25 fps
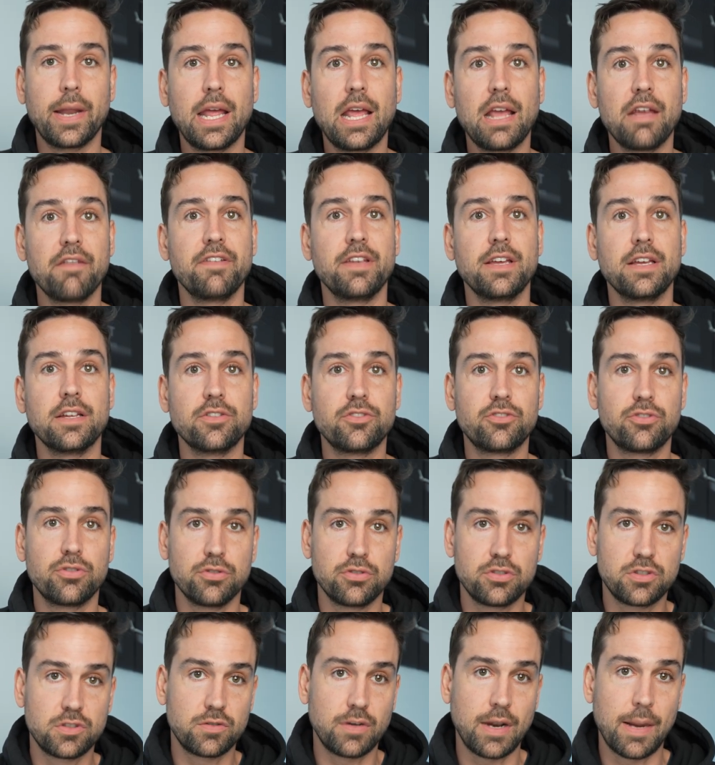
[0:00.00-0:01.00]
heavy
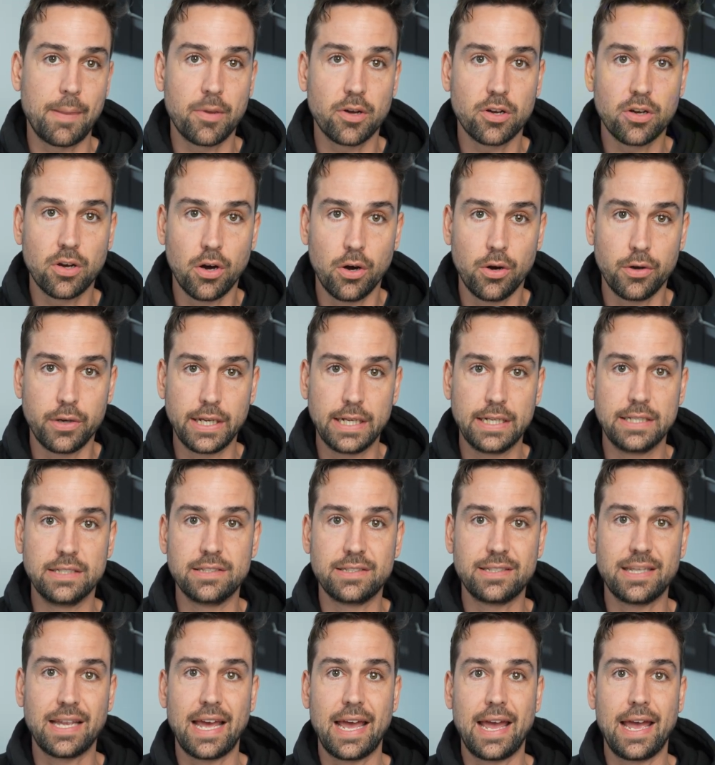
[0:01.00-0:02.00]
into ceramic
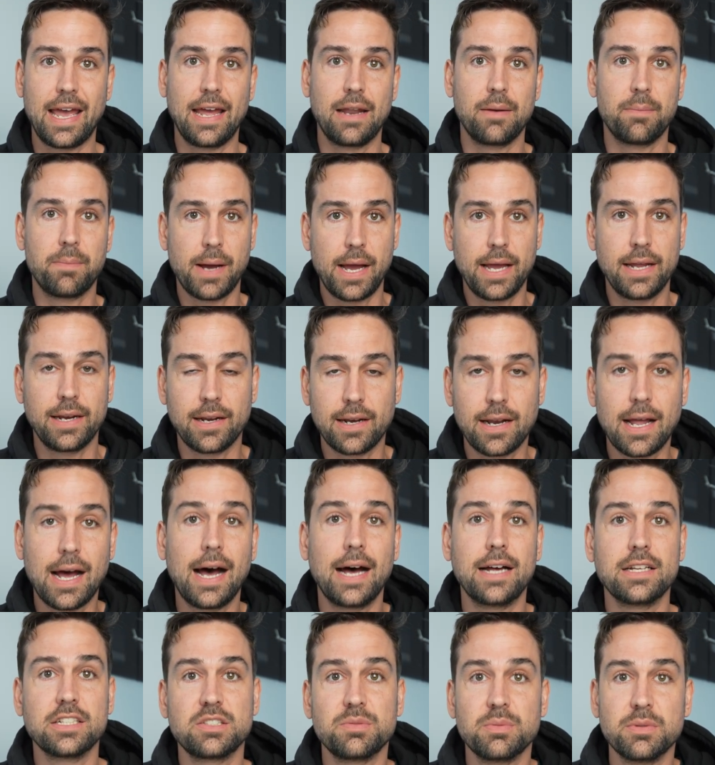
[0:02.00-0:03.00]
coatings and paint
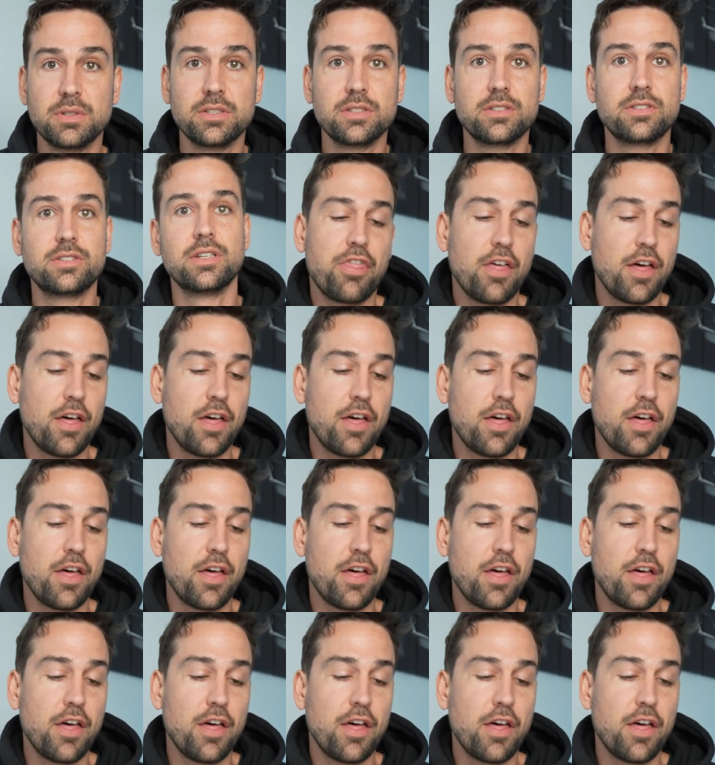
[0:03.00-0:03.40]
enhancements.